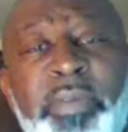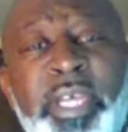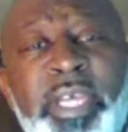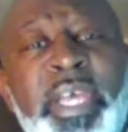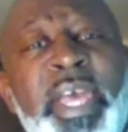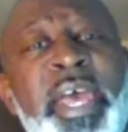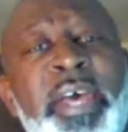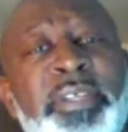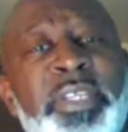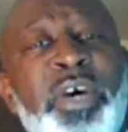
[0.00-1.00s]
in.
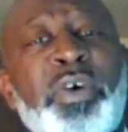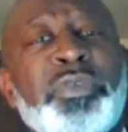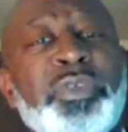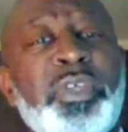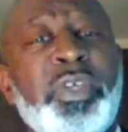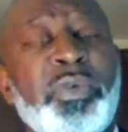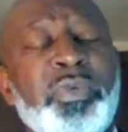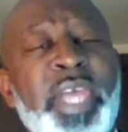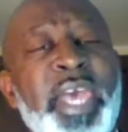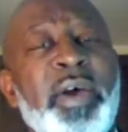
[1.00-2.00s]
Those of you
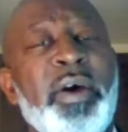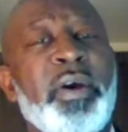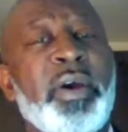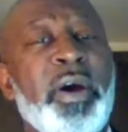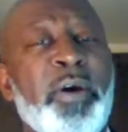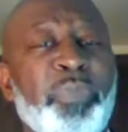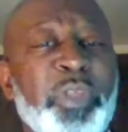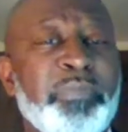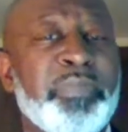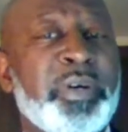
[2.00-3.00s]
that are on the
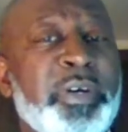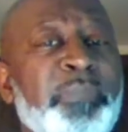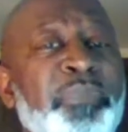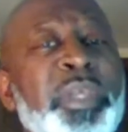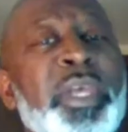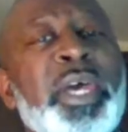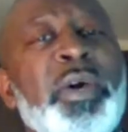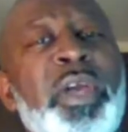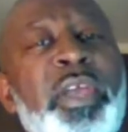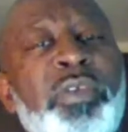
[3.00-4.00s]
book,
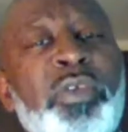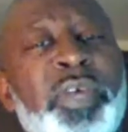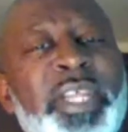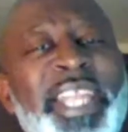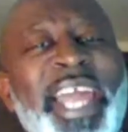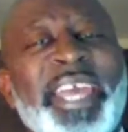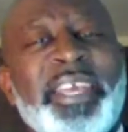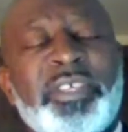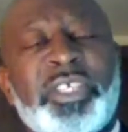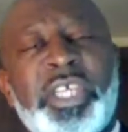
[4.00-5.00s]
you can like
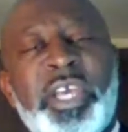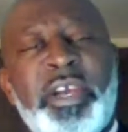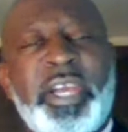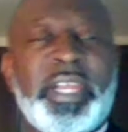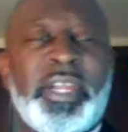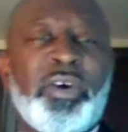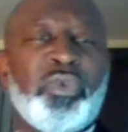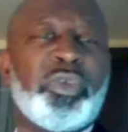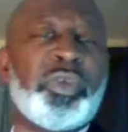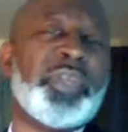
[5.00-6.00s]
and share. And those
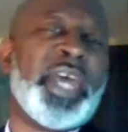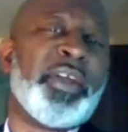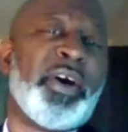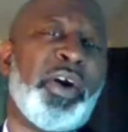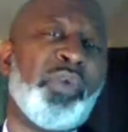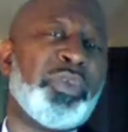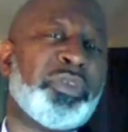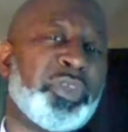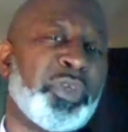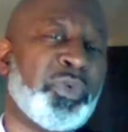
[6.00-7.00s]
of you that are on the
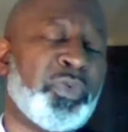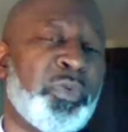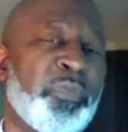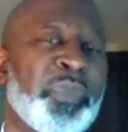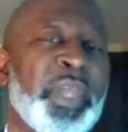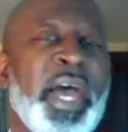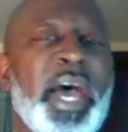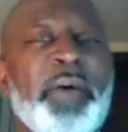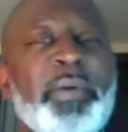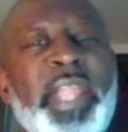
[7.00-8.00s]
tube,
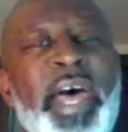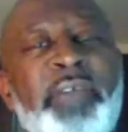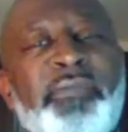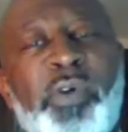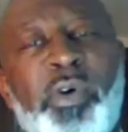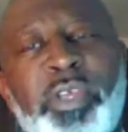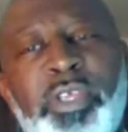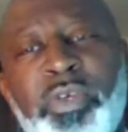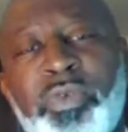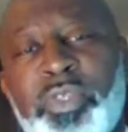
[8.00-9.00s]
I would like for
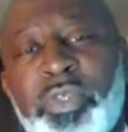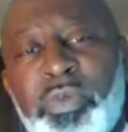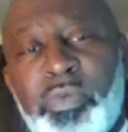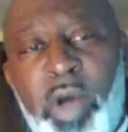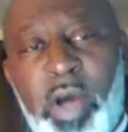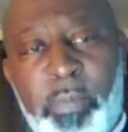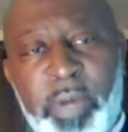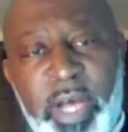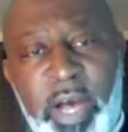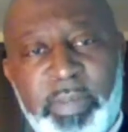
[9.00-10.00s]
you to uh,
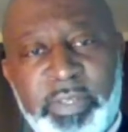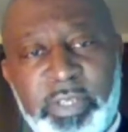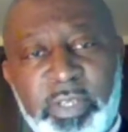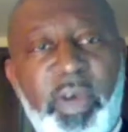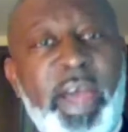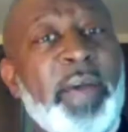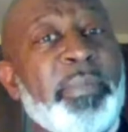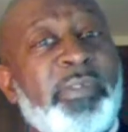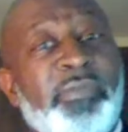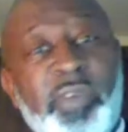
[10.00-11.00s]
become a subscriber.
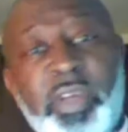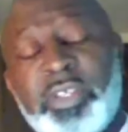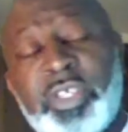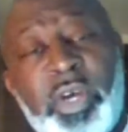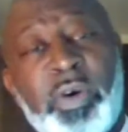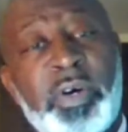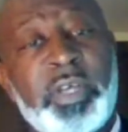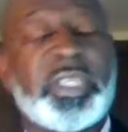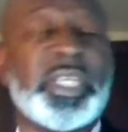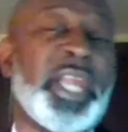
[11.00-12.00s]
It's free of
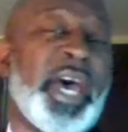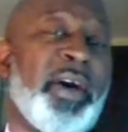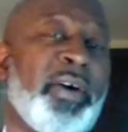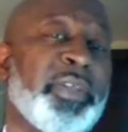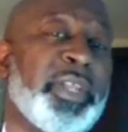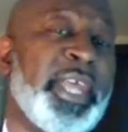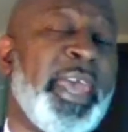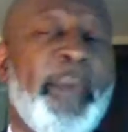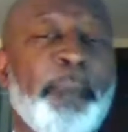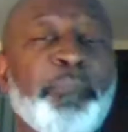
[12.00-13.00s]
charge. And not only that,